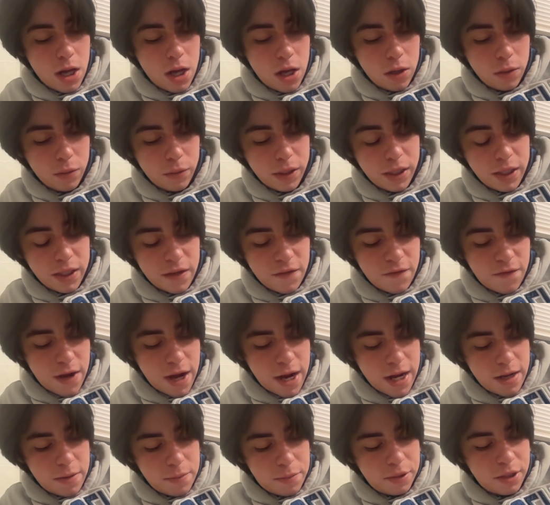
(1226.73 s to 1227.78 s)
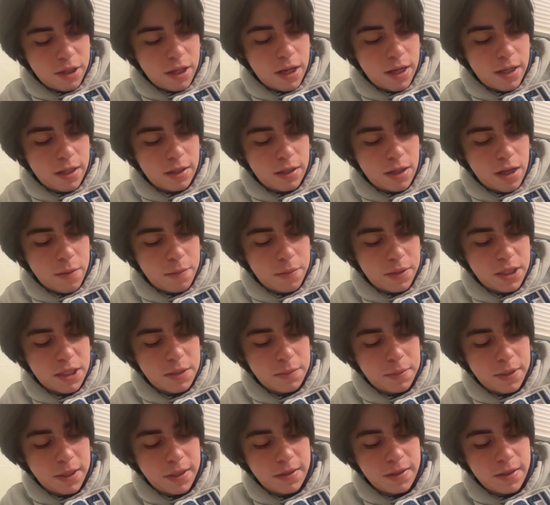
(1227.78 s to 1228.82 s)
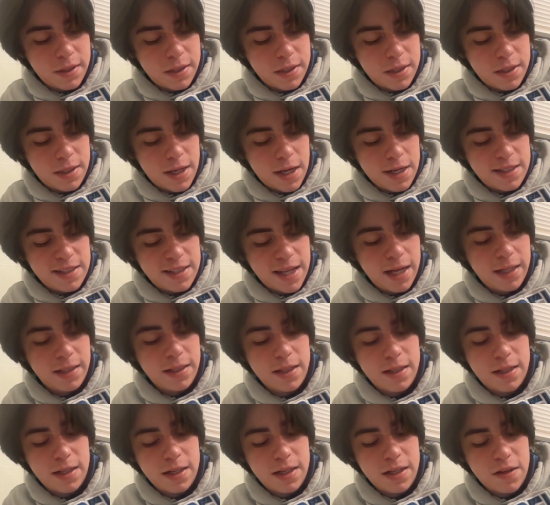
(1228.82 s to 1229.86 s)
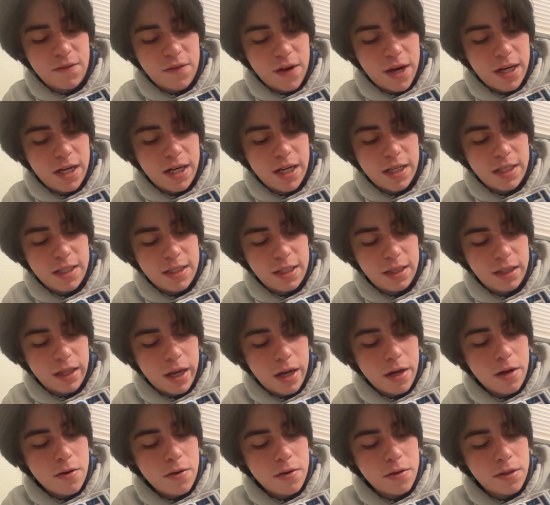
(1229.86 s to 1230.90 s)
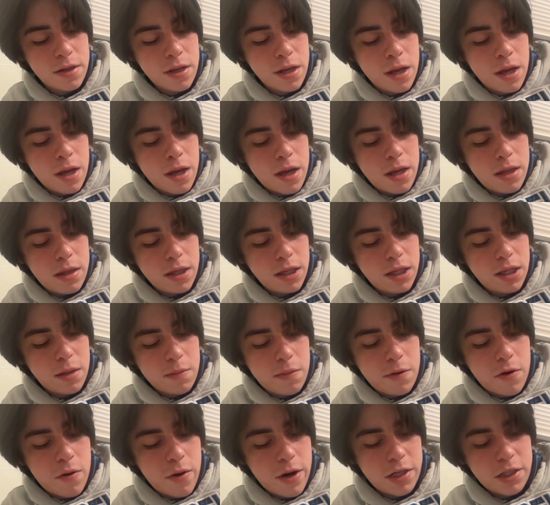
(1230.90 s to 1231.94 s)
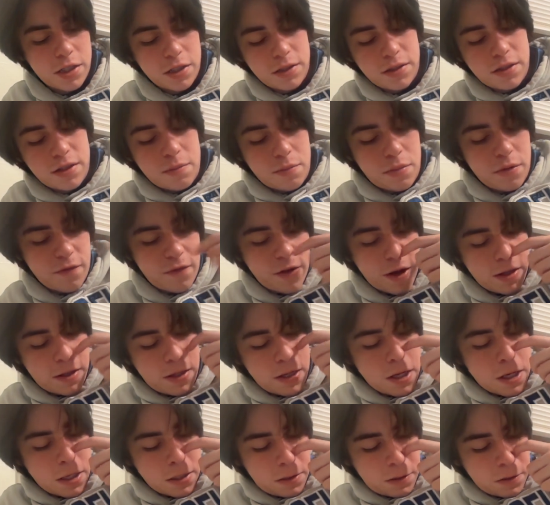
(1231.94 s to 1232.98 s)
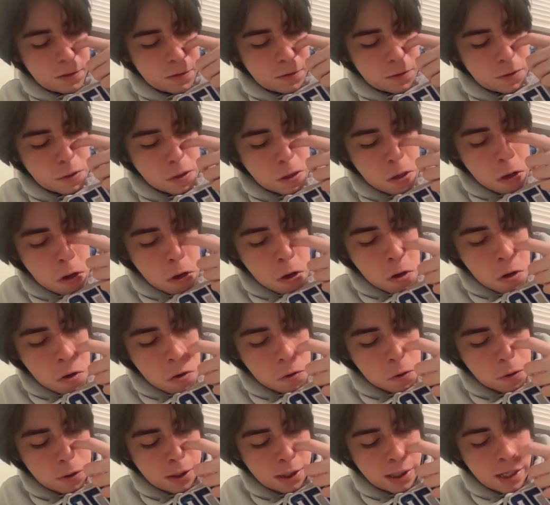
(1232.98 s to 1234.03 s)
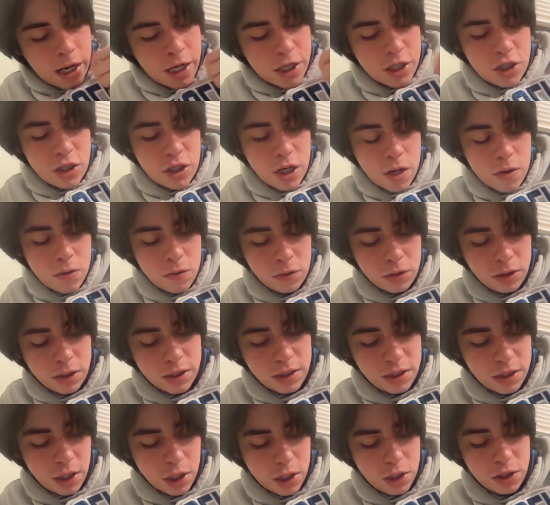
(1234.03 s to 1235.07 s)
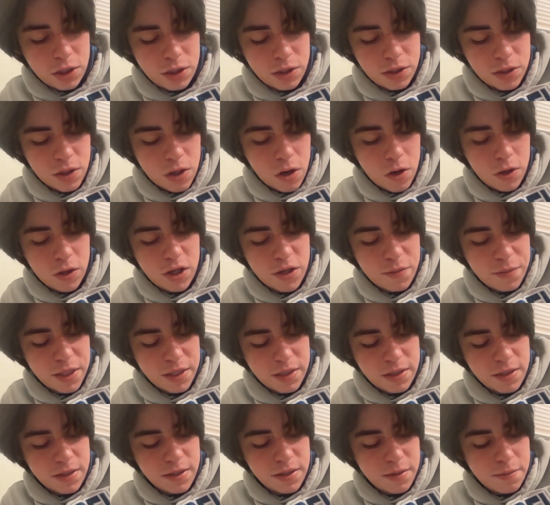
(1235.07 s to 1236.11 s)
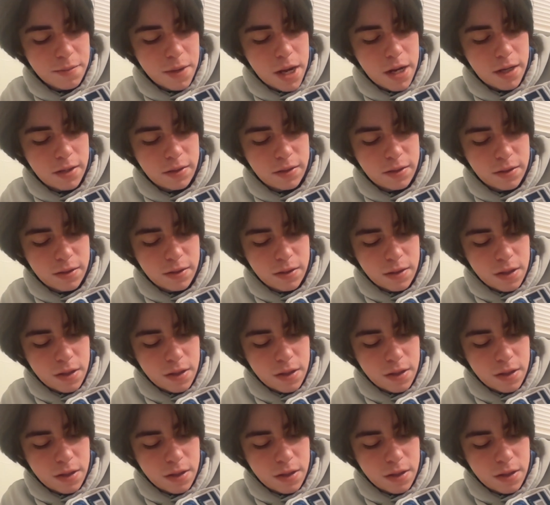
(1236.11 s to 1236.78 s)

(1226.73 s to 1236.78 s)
We can divide a play up into pieces, dissect it, and divide it into layers, think up questions and provide the answers, organize general discussions, arguments, and debates,